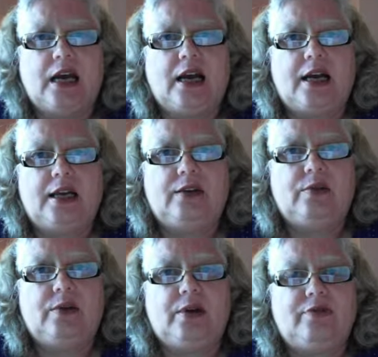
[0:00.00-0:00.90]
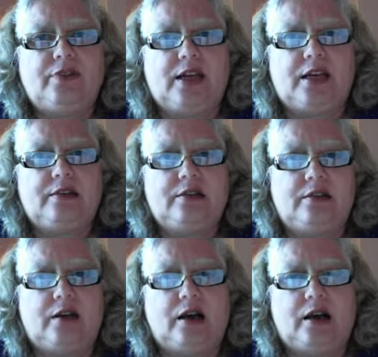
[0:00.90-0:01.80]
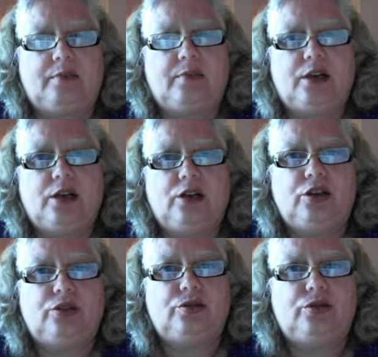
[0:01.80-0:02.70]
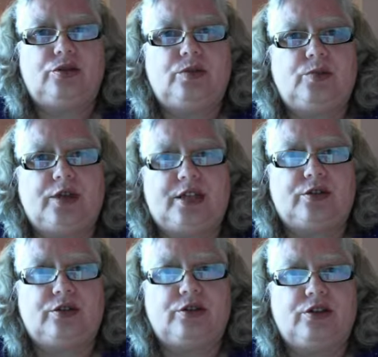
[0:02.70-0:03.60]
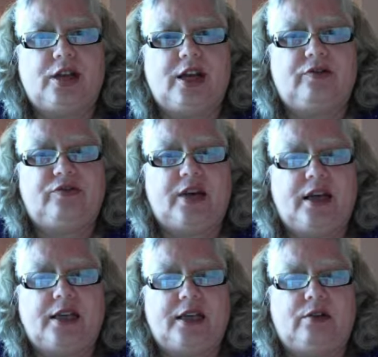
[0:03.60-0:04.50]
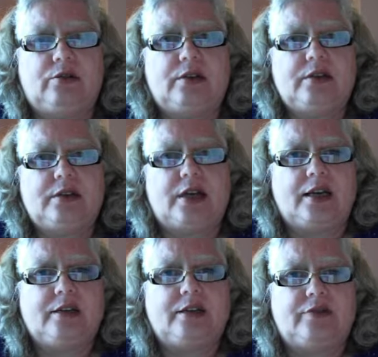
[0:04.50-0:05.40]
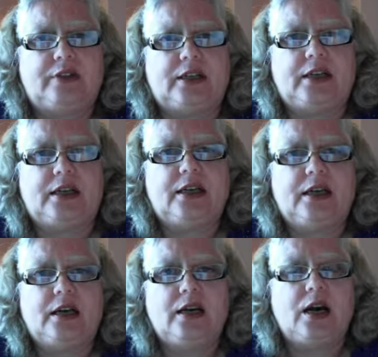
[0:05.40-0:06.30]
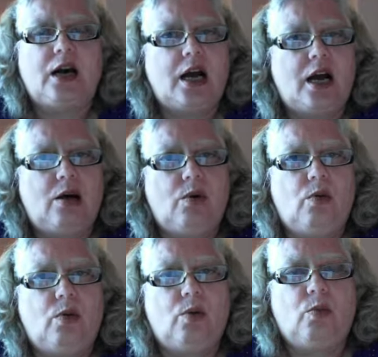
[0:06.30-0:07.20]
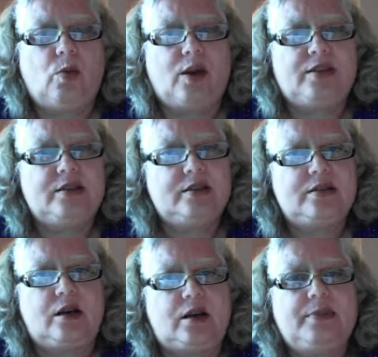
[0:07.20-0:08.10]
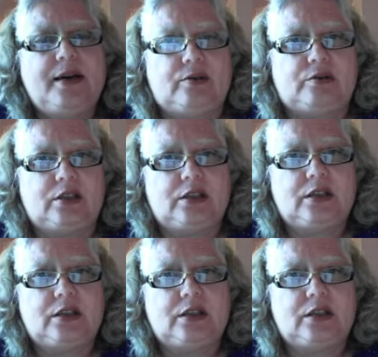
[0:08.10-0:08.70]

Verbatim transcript: I have taken the time to do some research and find out scientifically what this is all about